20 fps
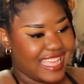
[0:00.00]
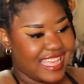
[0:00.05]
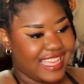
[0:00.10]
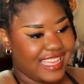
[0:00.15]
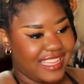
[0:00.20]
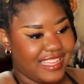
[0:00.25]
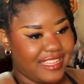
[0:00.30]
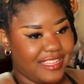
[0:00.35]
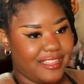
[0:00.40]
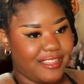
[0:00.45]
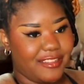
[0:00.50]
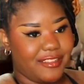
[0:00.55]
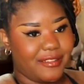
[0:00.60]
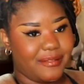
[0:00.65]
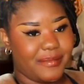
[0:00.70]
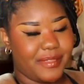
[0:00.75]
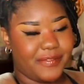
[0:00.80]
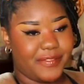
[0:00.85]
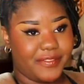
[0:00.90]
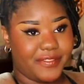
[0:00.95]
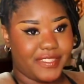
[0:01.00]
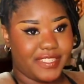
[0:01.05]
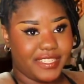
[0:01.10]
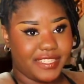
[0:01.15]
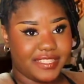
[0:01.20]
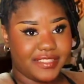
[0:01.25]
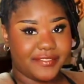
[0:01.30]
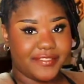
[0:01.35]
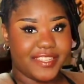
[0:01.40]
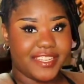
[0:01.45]
If you've
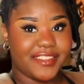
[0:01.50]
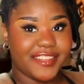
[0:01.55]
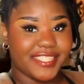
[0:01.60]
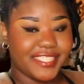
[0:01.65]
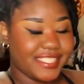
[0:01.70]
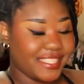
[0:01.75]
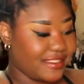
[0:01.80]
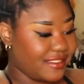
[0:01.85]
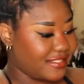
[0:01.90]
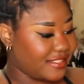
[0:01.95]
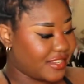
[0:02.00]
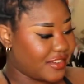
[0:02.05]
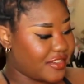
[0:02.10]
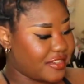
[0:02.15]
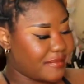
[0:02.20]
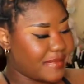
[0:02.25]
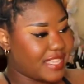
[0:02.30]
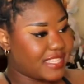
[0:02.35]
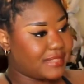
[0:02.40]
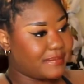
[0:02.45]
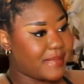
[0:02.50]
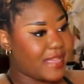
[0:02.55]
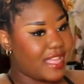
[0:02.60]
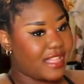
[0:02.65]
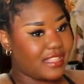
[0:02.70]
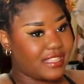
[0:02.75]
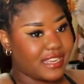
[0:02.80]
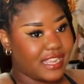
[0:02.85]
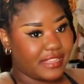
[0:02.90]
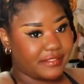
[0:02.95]
seen the video I did on the Going Matte's
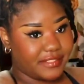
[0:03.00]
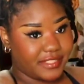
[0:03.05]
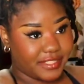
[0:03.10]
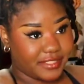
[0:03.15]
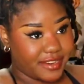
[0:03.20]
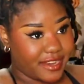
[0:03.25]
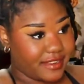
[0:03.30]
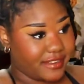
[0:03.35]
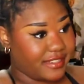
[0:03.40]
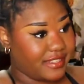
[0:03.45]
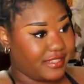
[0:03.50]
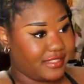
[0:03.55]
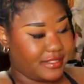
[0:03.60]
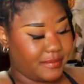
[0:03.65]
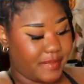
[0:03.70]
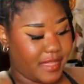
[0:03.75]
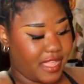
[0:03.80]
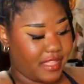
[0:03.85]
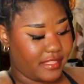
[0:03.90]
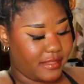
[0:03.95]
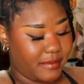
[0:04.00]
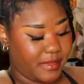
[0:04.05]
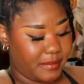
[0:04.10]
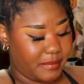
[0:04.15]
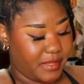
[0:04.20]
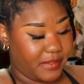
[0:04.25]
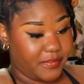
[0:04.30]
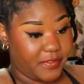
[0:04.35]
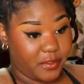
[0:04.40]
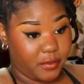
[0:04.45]
palette, I've described it as a palette that
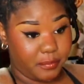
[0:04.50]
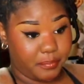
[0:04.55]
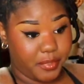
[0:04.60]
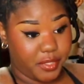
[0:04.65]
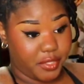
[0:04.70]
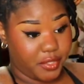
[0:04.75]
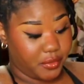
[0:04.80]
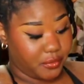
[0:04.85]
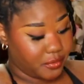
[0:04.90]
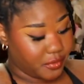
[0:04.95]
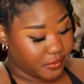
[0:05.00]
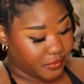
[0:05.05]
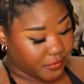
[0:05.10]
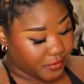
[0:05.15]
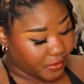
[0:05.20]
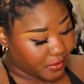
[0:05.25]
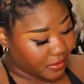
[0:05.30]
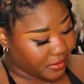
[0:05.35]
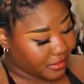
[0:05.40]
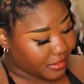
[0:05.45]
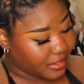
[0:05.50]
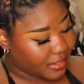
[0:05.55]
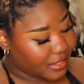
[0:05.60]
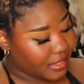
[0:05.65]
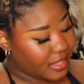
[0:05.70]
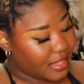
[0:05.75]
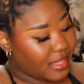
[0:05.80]
made me feel beautiful.